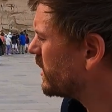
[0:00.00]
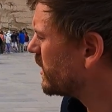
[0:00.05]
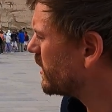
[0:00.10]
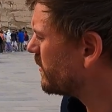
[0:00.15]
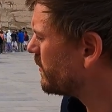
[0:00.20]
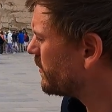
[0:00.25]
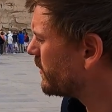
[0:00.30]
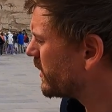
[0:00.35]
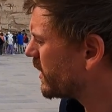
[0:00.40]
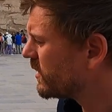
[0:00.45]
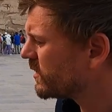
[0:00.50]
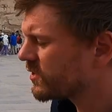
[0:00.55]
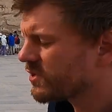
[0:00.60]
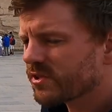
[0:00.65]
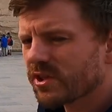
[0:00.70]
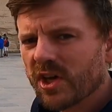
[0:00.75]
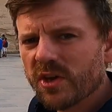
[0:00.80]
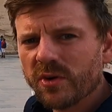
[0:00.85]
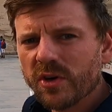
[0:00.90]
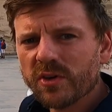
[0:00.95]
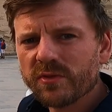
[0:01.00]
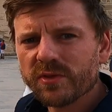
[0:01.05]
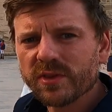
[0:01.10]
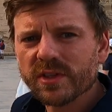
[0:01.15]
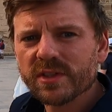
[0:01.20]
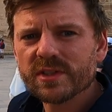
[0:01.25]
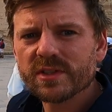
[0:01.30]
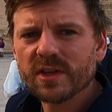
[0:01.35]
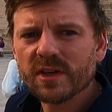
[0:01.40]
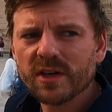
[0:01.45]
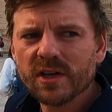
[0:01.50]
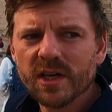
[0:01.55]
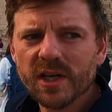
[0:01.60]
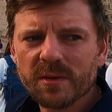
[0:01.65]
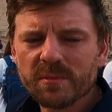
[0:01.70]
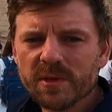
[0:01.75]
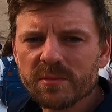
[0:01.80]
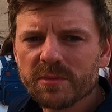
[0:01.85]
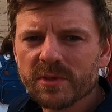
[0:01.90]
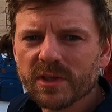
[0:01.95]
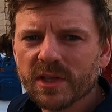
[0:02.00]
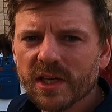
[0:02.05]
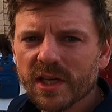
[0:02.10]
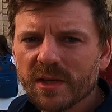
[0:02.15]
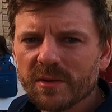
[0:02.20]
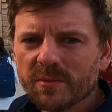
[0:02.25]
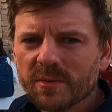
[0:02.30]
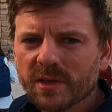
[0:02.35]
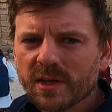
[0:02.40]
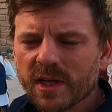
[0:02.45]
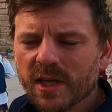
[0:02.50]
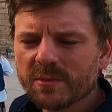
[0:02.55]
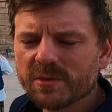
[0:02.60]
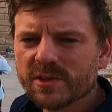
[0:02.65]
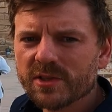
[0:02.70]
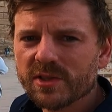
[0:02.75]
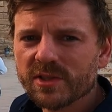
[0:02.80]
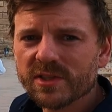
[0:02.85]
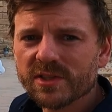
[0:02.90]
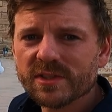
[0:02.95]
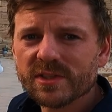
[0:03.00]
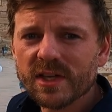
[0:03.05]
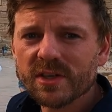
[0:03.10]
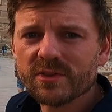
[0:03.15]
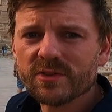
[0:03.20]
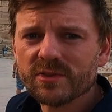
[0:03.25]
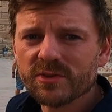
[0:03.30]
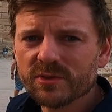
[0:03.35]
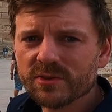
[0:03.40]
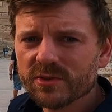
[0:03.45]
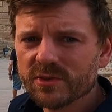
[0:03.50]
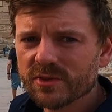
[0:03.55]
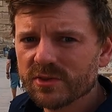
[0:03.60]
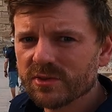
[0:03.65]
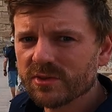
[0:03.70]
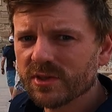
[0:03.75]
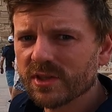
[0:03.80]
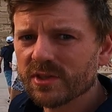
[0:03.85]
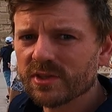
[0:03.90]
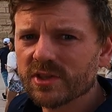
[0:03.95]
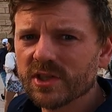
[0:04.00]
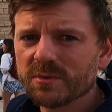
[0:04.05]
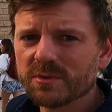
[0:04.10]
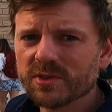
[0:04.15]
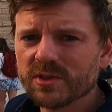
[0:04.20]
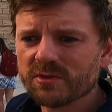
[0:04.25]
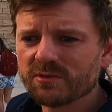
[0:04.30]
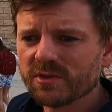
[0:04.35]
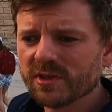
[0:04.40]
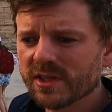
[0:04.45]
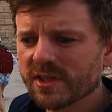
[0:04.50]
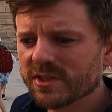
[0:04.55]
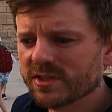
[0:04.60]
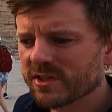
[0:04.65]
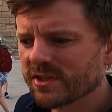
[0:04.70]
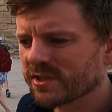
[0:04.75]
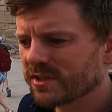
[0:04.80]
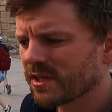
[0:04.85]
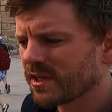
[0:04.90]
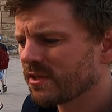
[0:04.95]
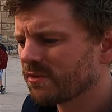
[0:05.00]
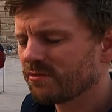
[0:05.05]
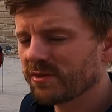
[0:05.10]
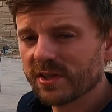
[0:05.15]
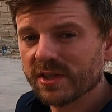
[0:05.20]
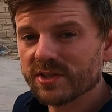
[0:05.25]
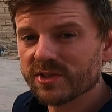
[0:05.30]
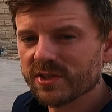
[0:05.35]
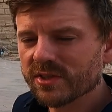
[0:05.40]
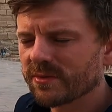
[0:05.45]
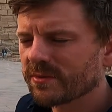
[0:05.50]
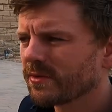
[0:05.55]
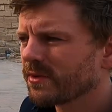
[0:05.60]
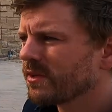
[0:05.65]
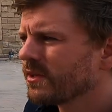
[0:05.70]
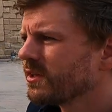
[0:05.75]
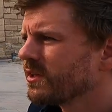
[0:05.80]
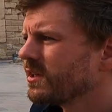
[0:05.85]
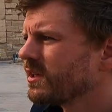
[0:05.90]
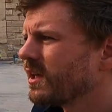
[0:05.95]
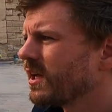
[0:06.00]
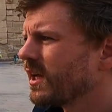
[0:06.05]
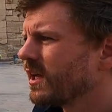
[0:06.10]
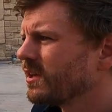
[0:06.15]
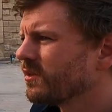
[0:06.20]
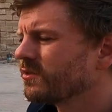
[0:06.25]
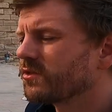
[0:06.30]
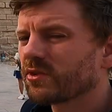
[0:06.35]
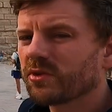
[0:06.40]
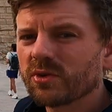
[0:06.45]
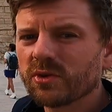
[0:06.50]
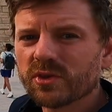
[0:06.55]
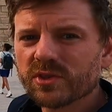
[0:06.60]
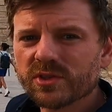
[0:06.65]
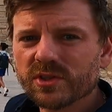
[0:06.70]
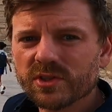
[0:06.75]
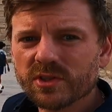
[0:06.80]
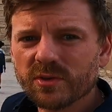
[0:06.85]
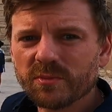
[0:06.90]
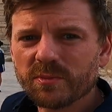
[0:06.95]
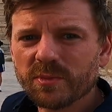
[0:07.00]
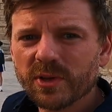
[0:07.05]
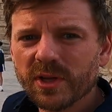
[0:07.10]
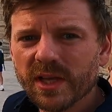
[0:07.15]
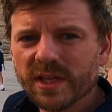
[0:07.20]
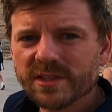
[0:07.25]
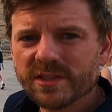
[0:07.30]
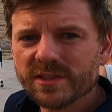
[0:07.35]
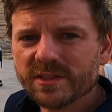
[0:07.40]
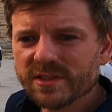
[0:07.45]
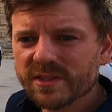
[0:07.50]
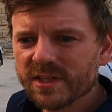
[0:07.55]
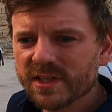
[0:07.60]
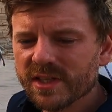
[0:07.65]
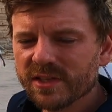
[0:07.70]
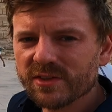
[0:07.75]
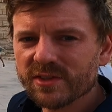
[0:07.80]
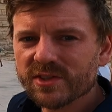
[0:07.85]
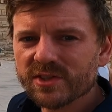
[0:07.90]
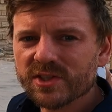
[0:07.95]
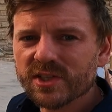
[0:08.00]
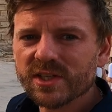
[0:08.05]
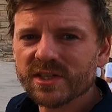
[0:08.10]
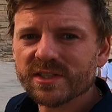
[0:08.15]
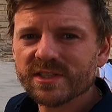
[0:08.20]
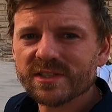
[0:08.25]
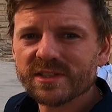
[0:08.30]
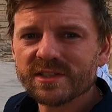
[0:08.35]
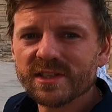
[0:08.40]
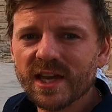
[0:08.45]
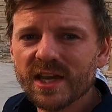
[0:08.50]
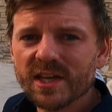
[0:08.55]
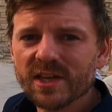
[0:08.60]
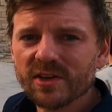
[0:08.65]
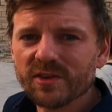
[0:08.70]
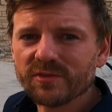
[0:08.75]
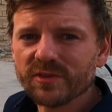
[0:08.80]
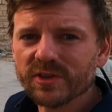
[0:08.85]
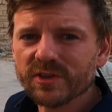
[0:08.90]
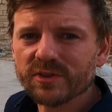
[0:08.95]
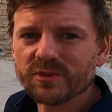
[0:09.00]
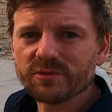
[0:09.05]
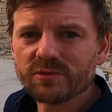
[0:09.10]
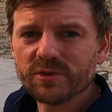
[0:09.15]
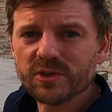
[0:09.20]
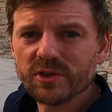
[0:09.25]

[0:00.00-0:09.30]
Um, and so over this time it became absolutely central to Egyptian religious, religion. And of course the complexity and the sheer scale of it